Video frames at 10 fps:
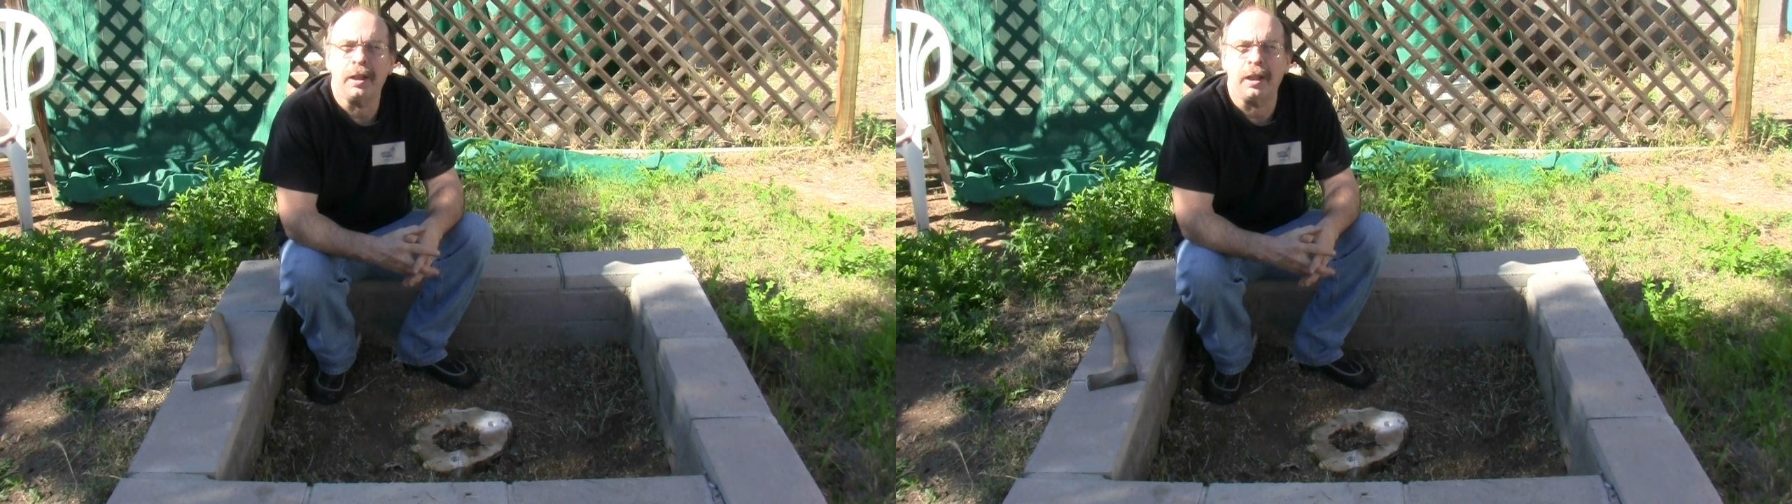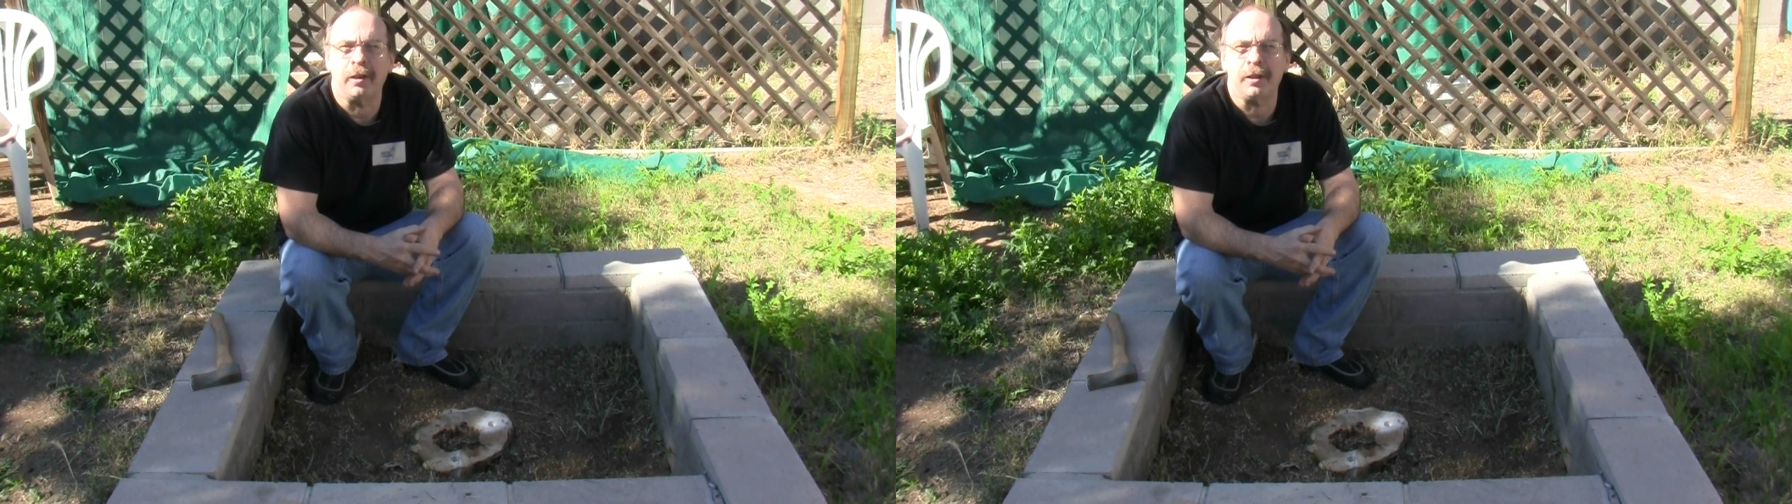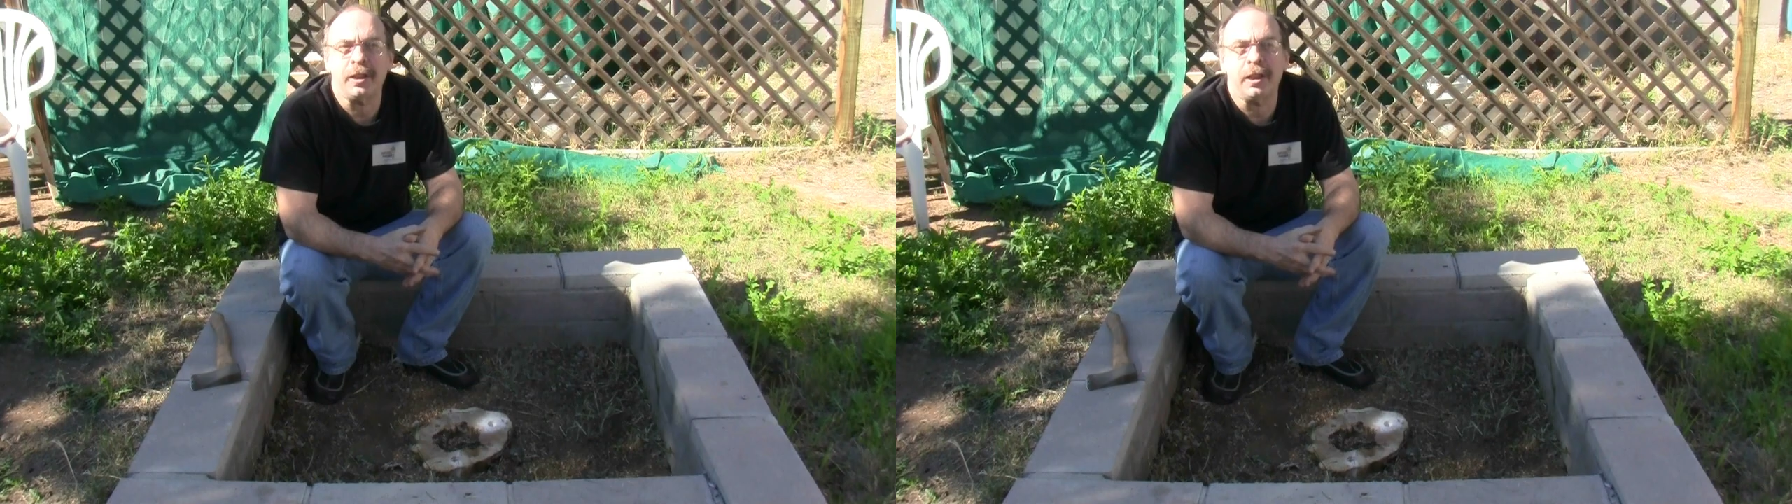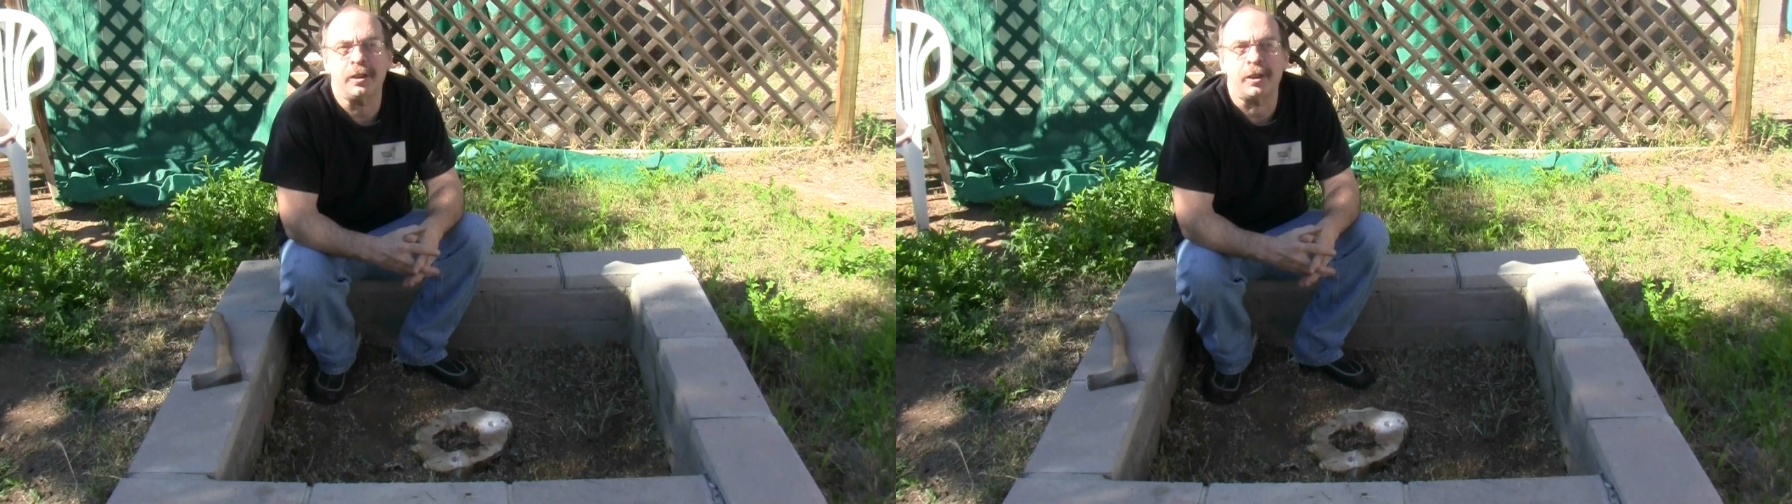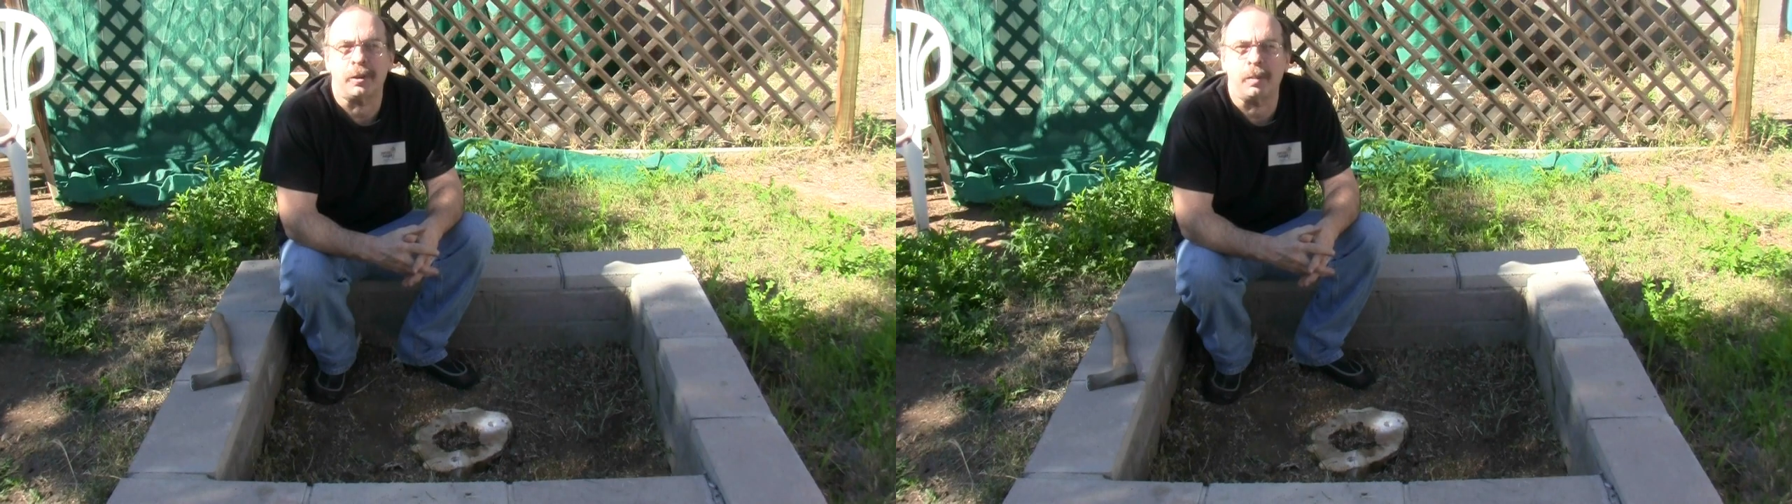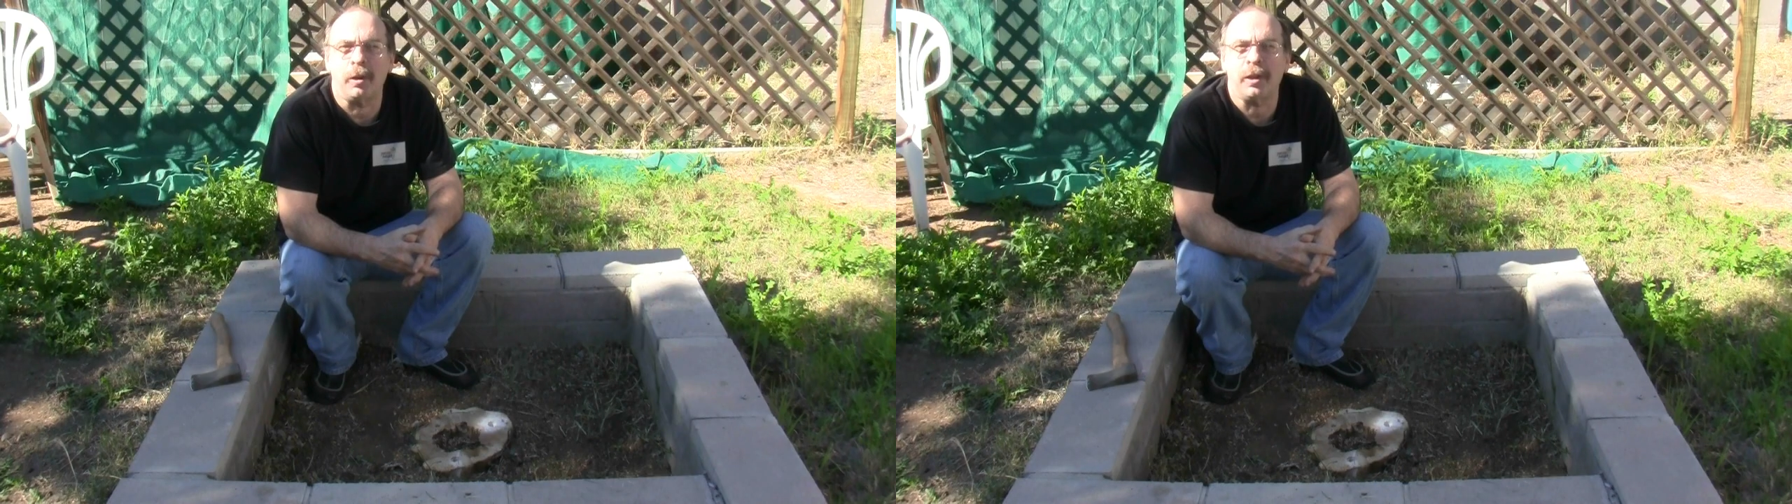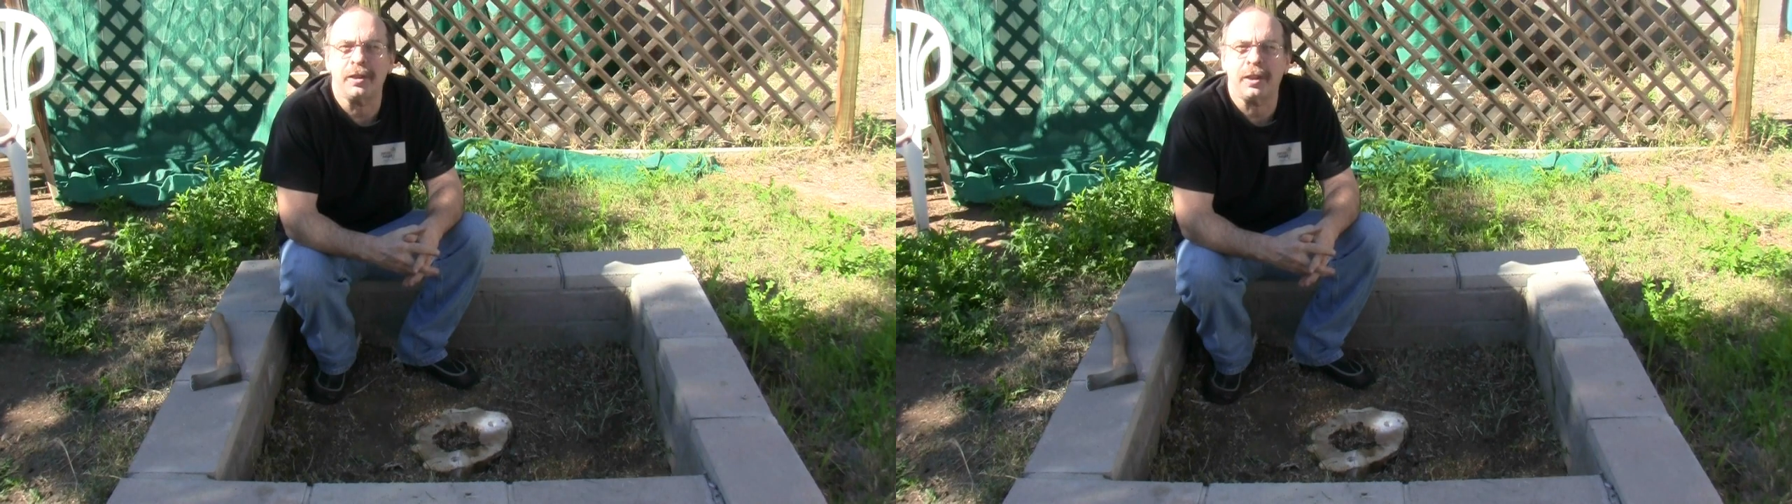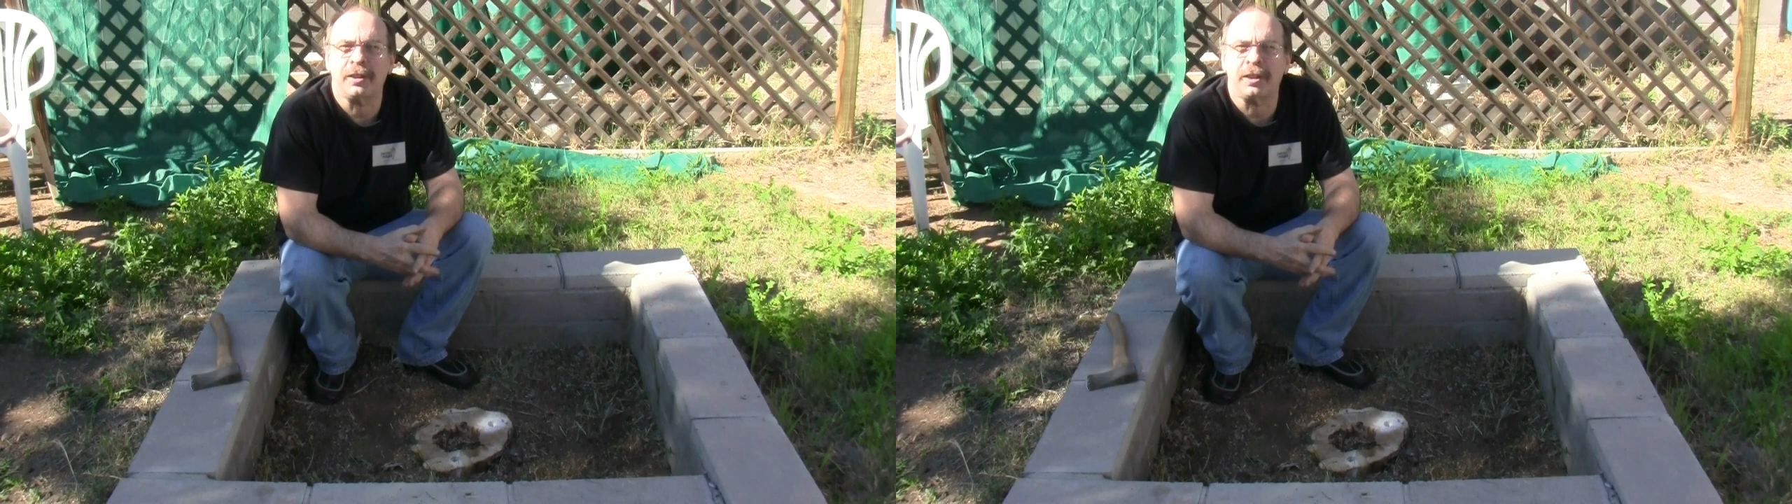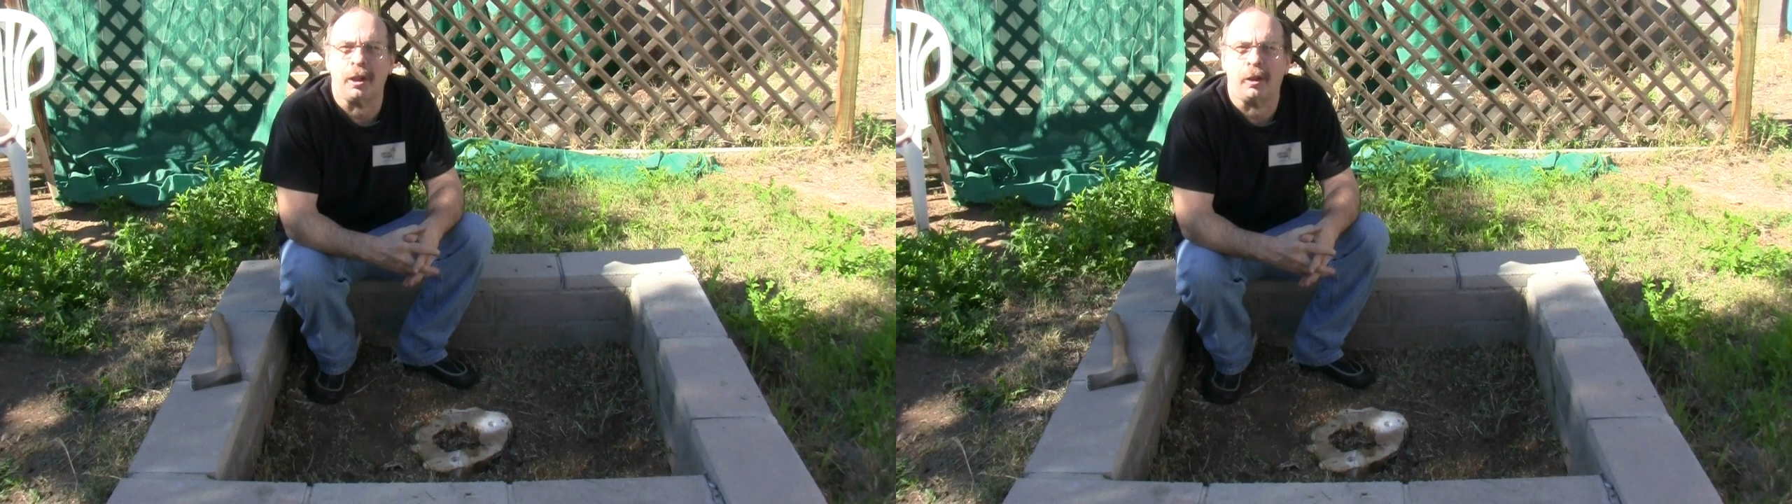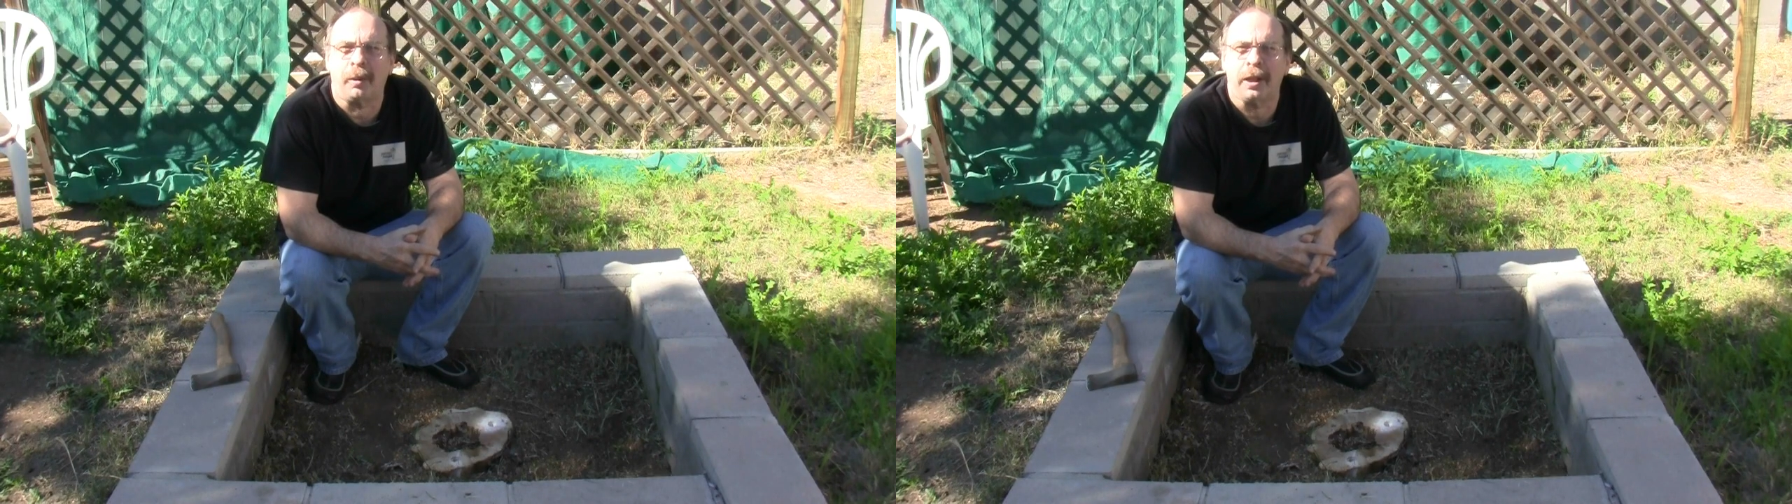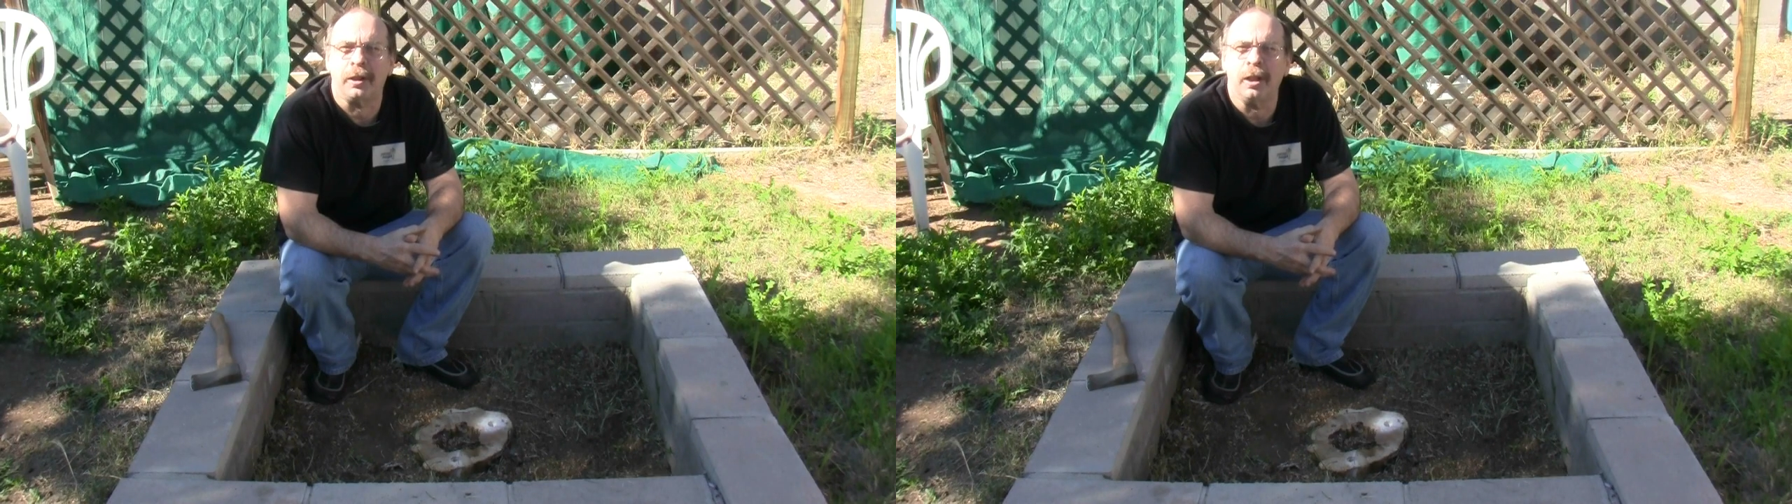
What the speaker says: Kerosene is a smokeless accelerant.